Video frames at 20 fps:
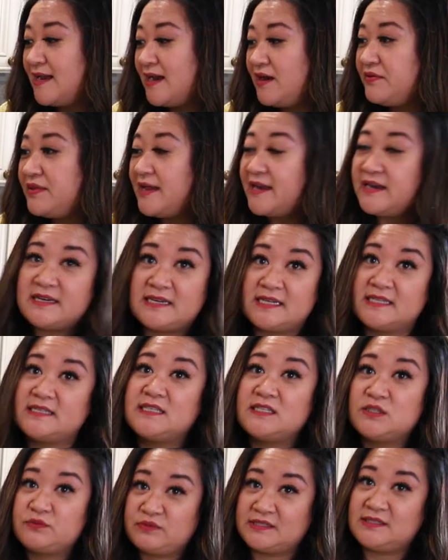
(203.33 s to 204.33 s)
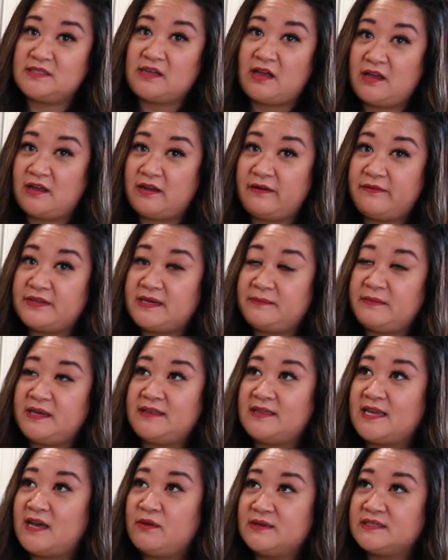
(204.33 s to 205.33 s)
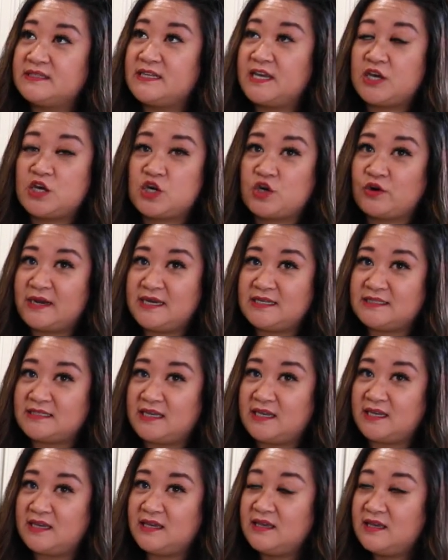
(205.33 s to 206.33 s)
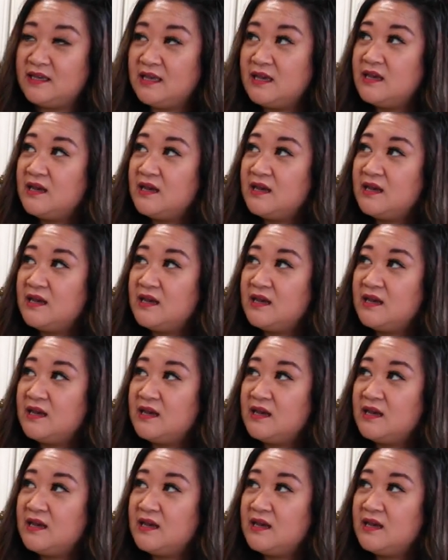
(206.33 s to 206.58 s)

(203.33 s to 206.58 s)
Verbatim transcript: now that this is resolved, I mean, that was like crazy.